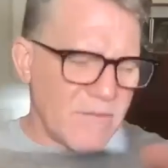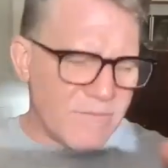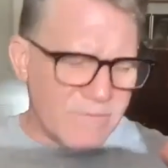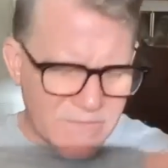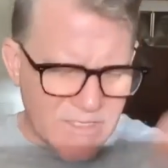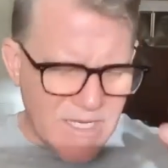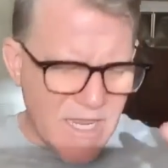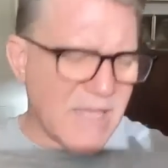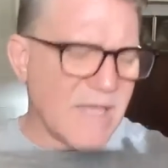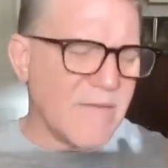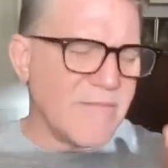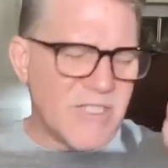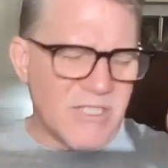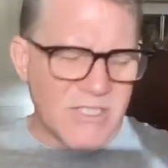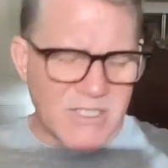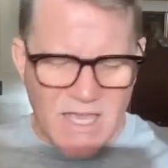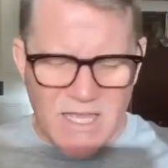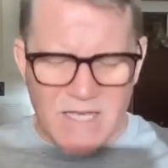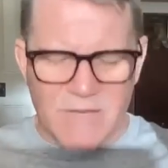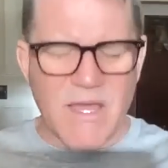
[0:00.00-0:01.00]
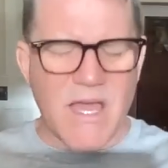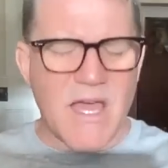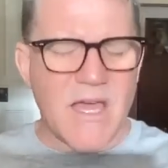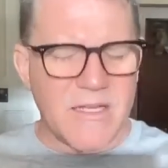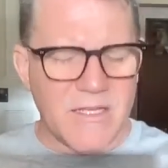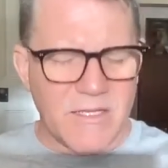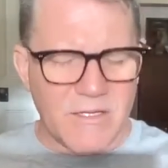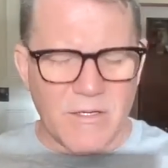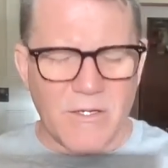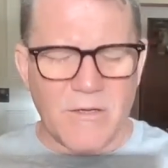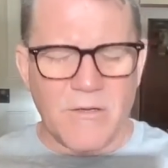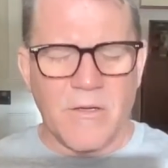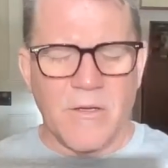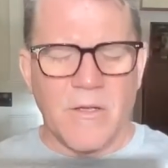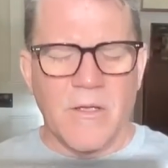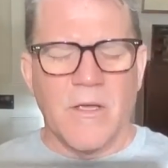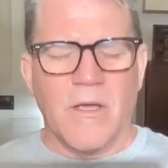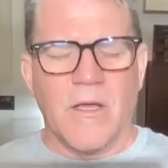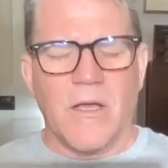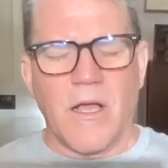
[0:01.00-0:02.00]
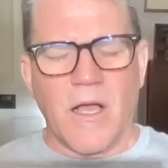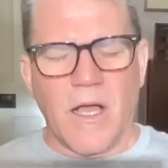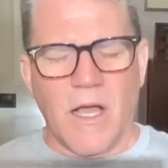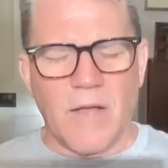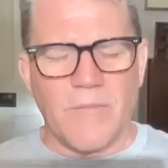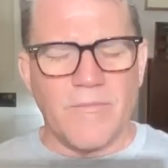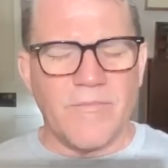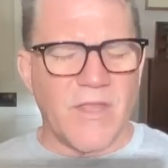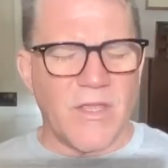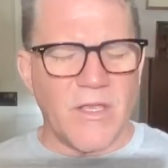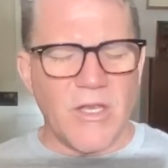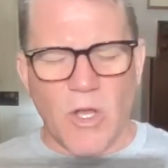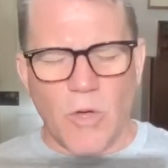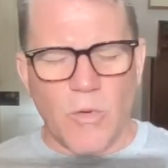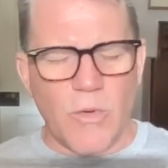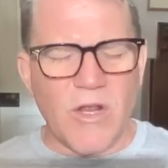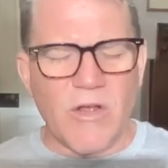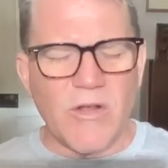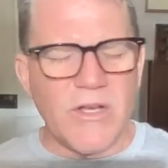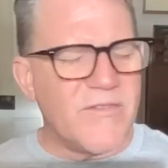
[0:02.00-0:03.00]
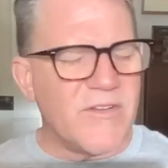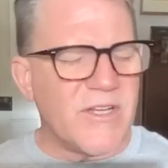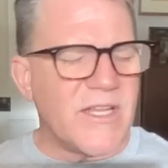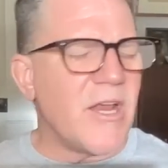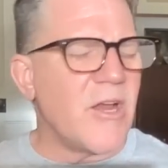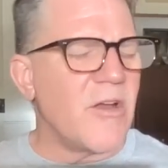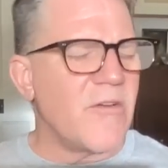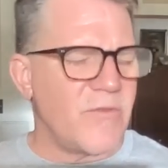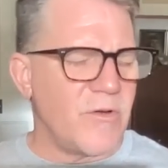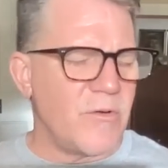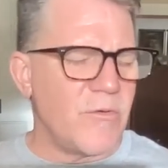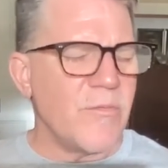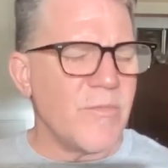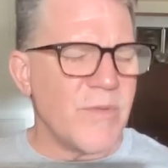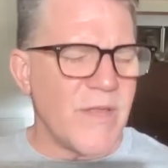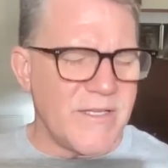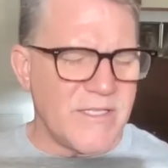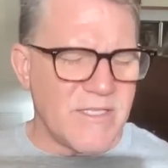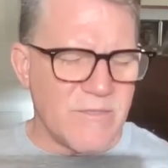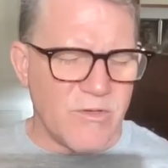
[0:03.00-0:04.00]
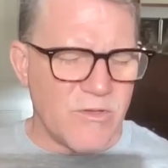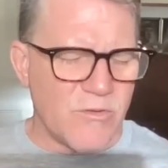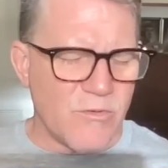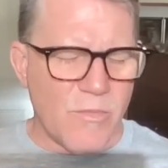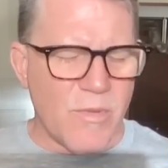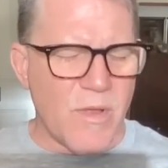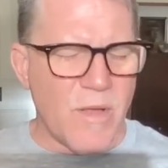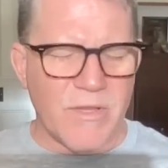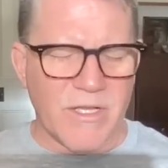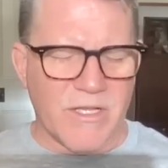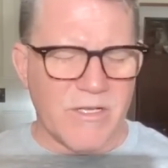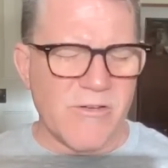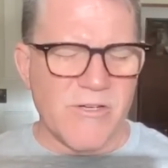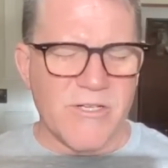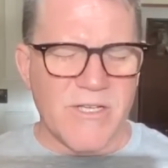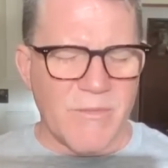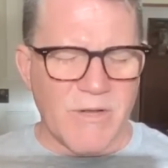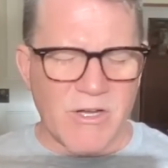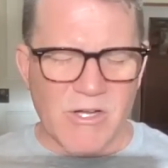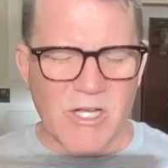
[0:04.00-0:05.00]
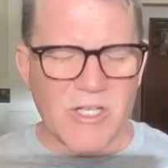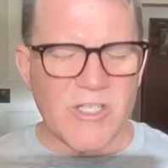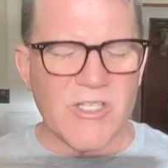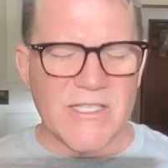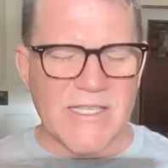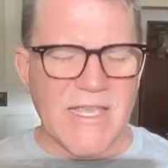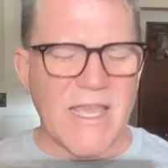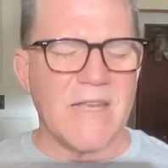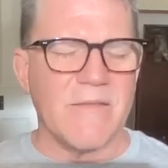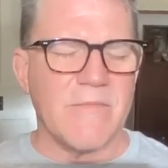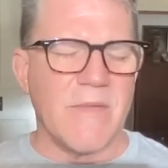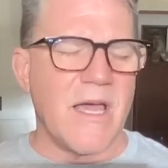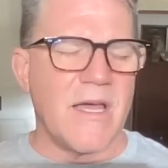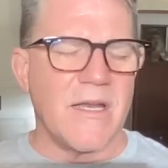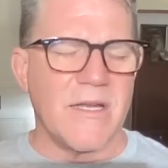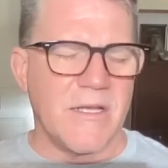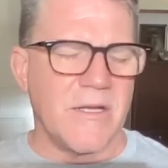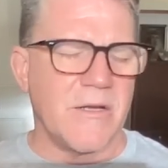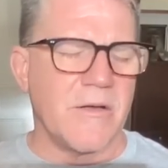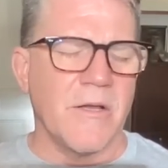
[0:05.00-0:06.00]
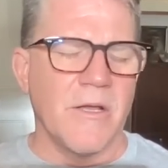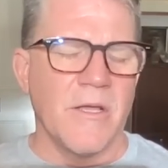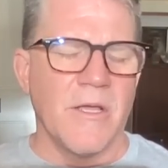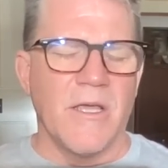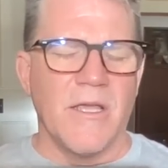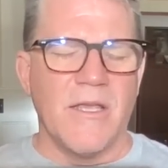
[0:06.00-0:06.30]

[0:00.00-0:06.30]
him, just get him out of here. We don't even care if we replace him with a Republican or a Democrat. Just get him out of here.